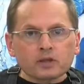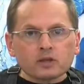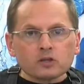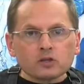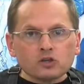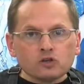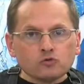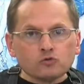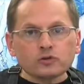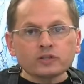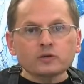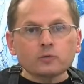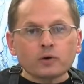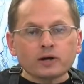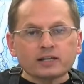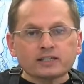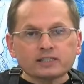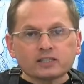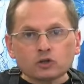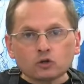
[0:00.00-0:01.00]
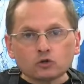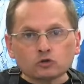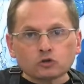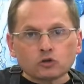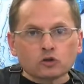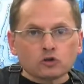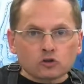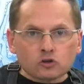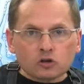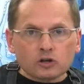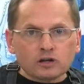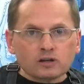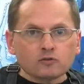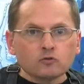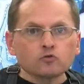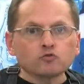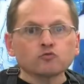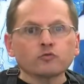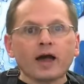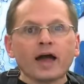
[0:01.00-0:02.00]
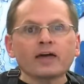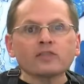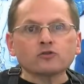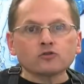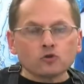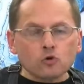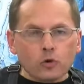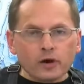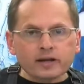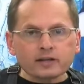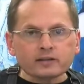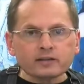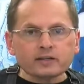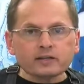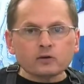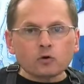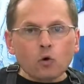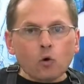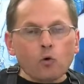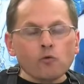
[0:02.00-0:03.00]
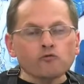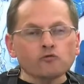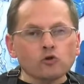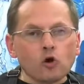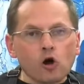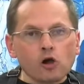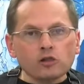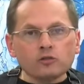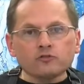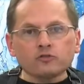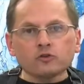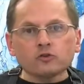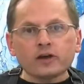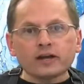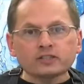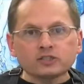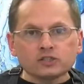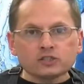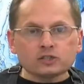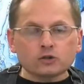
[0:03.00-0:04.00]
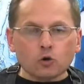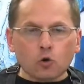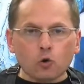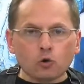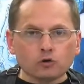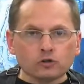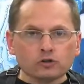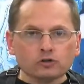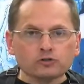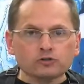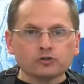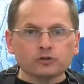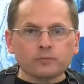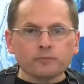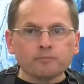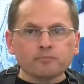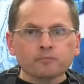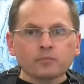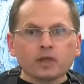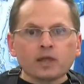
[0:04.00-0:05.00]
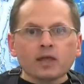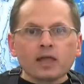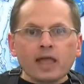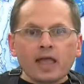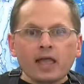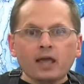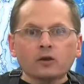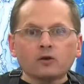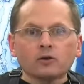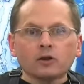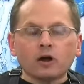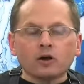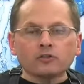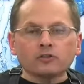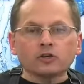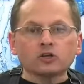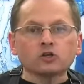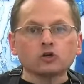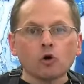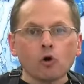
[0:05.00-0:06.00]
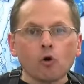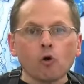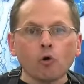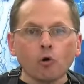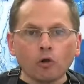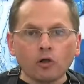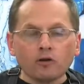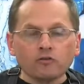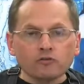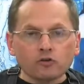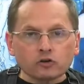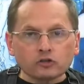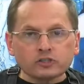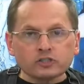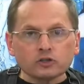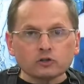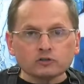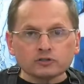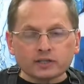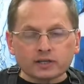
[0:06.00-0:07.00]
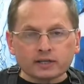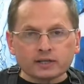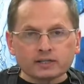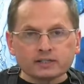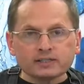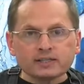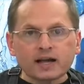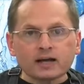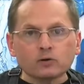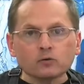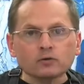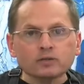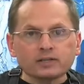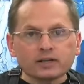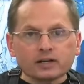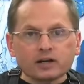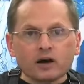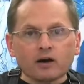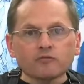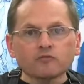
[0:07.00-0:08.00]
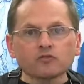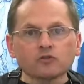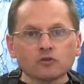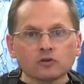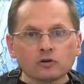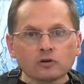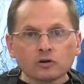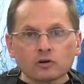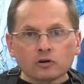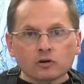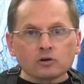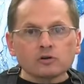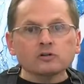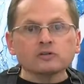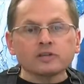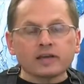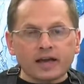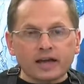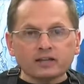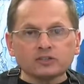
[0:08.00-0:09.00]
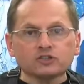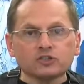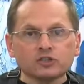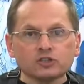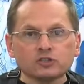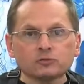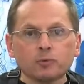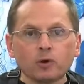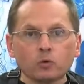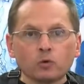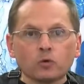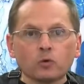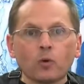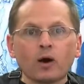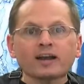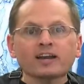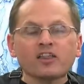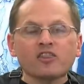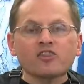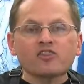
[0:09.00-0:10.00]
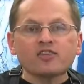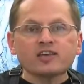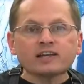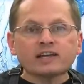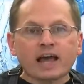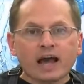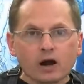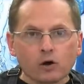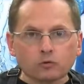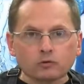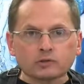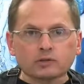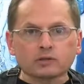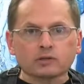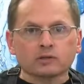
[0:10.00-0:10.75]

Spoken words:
you really want to tilt rather quickly over all of your edges and corners. And the goal of our tilting is not only to cover the edges, but we want to thin out